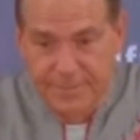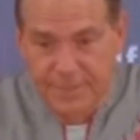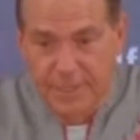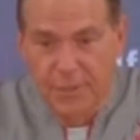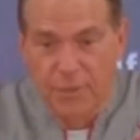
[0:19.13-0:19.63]

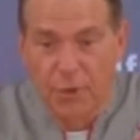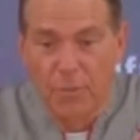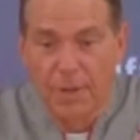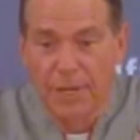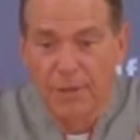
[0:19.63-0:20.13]
Nobody
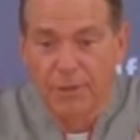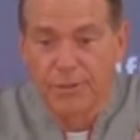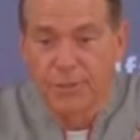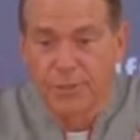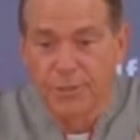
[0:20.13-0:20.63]
owes
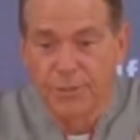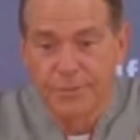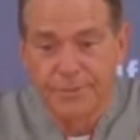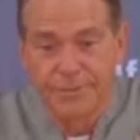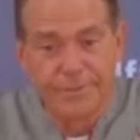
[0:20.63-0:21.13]
you
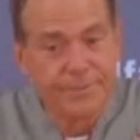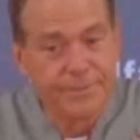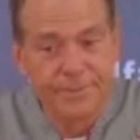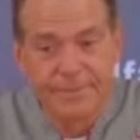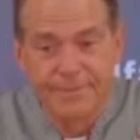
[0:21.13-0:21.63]

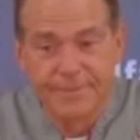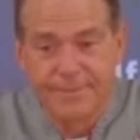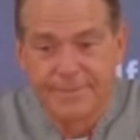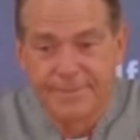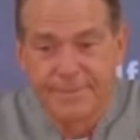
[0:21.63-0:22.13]

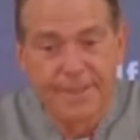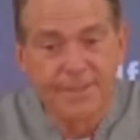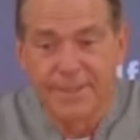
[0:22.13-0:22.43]
nothing.